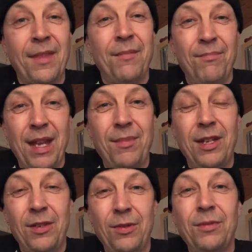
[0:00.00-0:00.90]
maybe
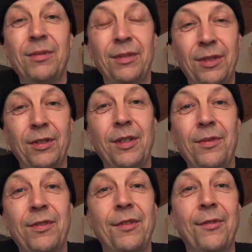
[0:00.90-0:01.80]
you could
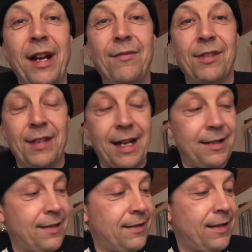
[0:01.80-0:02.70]
lose your driver's
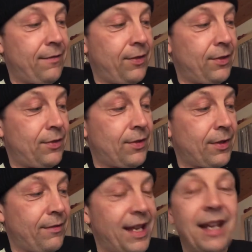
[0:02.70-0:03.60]
license if you
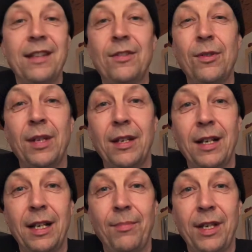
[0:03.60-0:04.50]
sort of get into it a
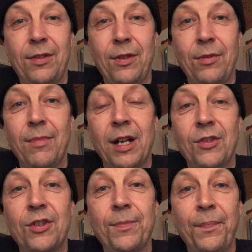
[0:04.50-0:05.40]
little bit too
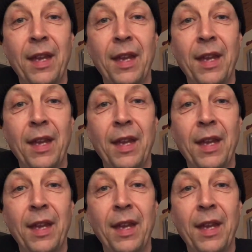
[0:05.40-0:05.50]
much.